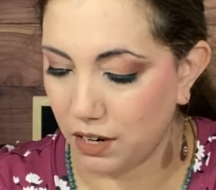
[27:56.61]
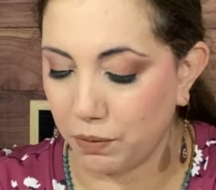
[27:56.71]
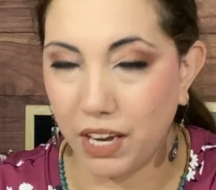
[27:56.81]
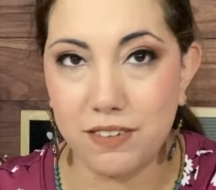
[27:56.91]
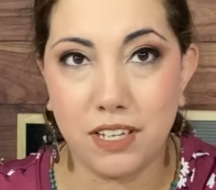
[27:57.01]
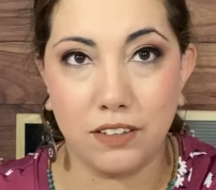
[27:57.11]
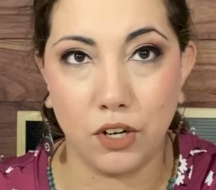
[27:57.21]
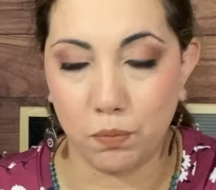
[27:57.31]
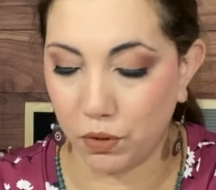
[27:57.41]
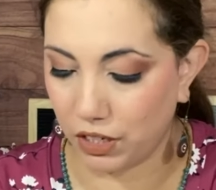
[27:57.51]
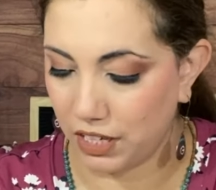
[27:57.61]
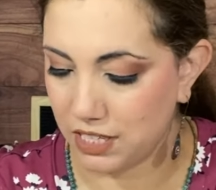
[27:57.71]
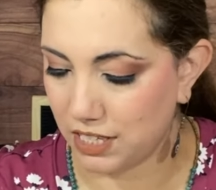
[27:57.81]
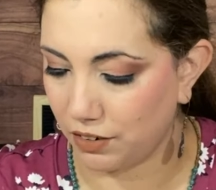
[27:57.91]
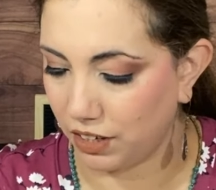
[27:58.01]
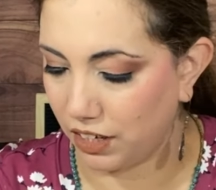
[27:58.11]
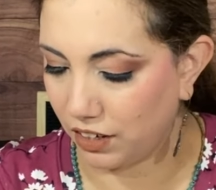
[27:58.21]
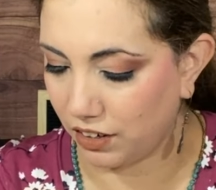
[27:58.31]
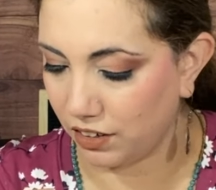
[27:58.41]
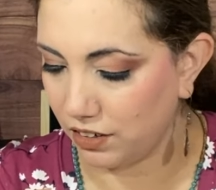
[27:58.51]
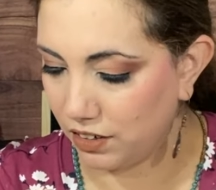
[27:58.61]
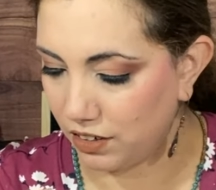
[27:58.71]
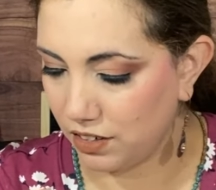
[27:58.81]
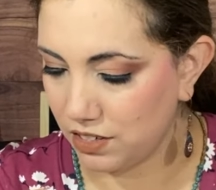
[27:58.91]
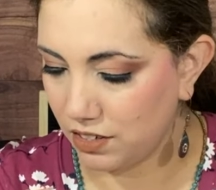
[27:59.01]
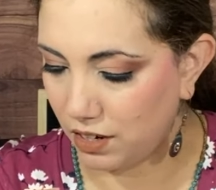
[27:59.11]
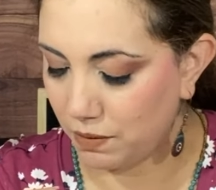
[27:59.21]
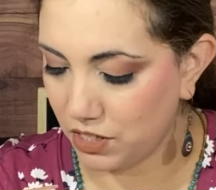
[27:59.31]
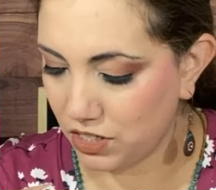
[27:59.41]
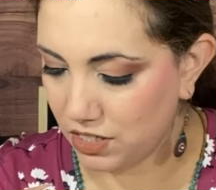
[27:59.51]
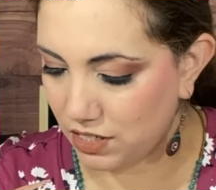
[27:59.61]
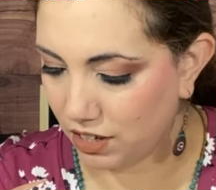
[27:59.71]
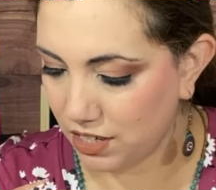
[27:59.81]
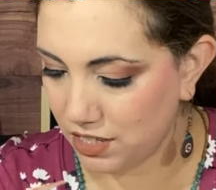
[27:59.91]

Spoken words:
And we have some little booklets down here. So let me just try to